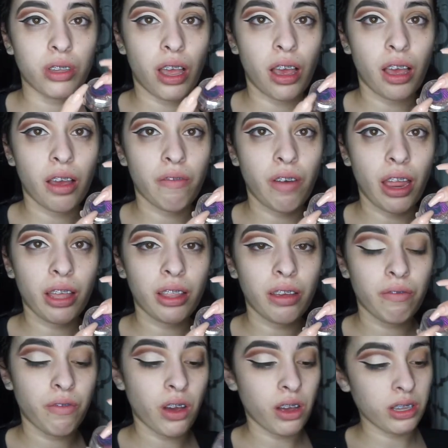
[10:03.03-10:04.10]

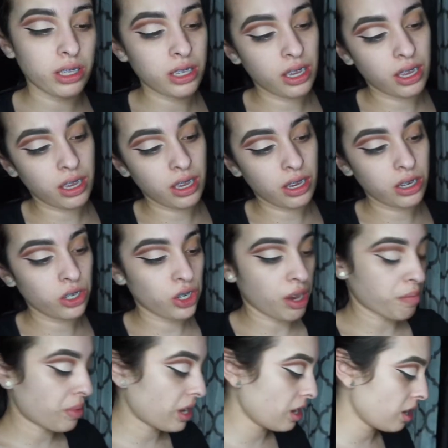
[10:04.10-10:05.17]
Violet Voss in
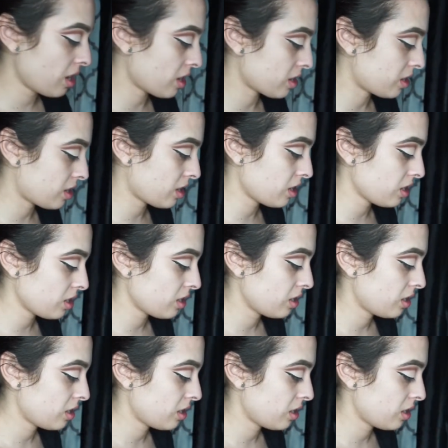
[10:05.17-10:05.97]
Champagne Kisses.